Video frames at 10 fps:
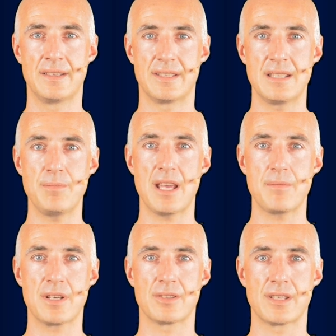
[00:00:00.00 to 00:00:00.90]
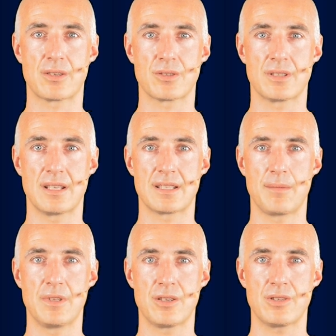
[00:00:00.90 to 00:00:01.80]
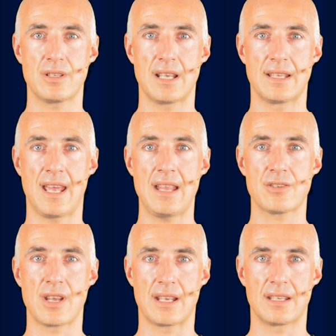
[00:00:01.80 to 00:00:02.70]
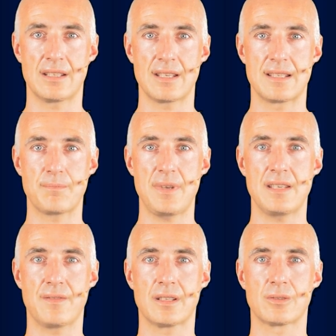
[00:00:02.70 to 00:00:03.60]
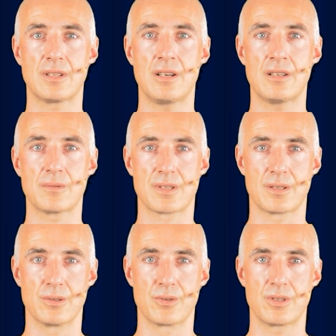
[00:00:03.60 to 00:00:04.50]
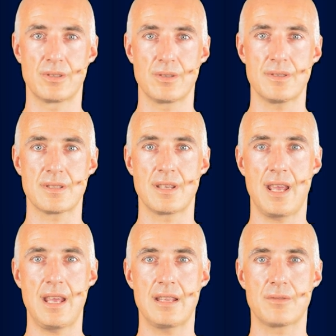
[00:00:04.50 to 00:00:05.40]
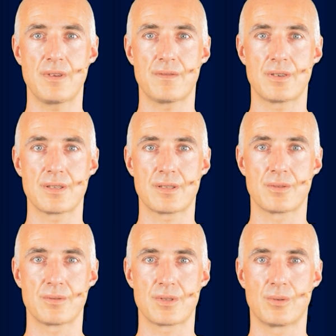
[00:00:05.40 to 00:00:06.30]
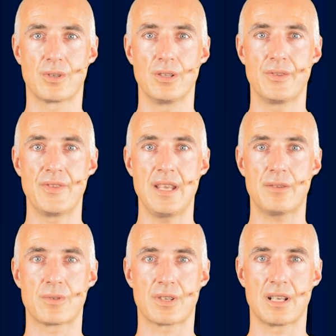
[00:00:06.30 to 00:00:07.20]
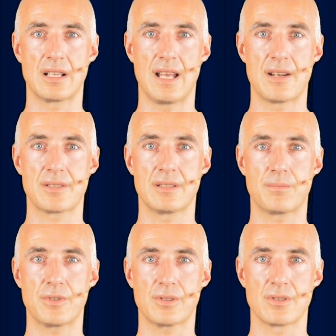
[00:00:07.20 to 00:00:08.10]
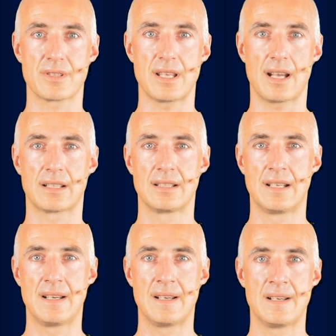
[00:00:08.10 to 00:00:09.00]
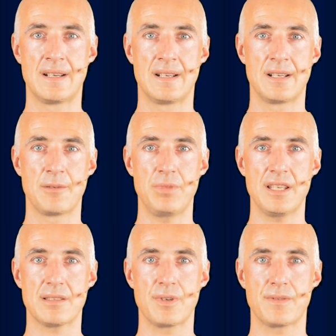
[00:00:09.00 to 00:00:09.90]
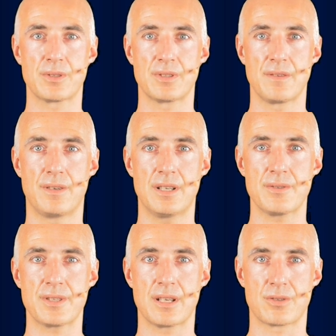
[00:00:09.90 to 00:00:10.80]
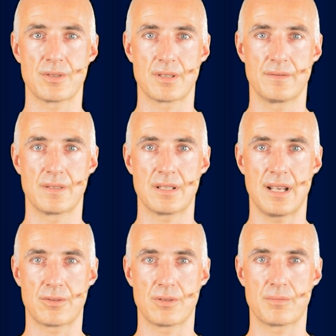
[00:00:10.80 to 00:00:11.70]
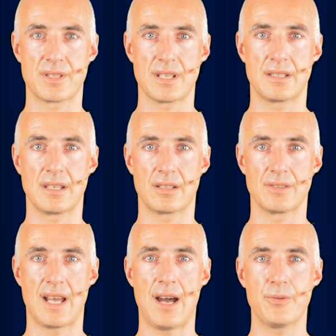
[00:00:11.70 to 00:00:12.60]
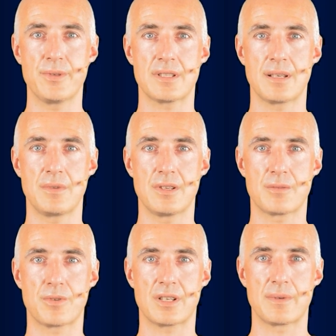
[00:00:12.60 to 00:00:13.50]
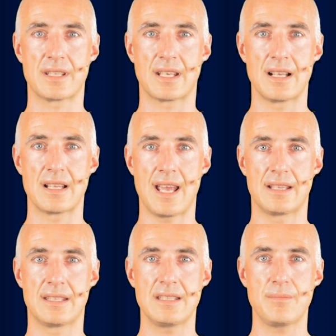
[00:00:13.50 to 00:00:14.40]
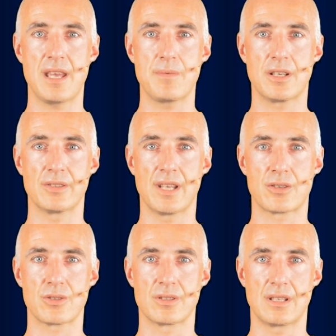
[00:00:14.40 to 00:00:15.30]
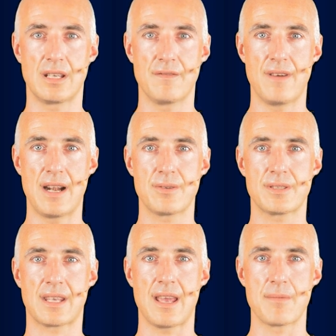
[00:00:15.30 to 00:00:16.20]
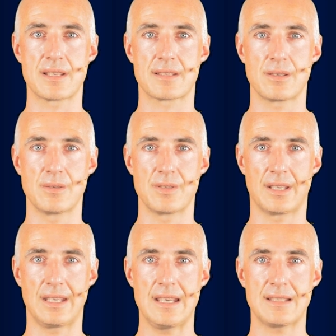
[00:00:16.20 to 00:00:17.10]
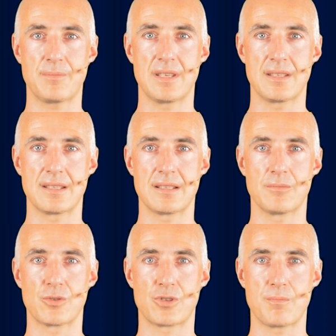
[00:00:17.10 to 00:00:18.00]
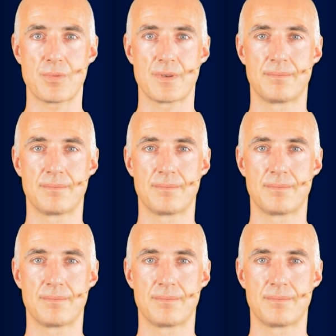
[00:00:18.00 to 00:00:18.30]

TCP/IP connection establishing and handshaking is specific to the hardware solution used and refers to so-called networking layers in the protocol stack. Please refer to further sections of this lecture presenting on how to establish programmatically a TCP/IP connection in various schemas using ESP system on chip.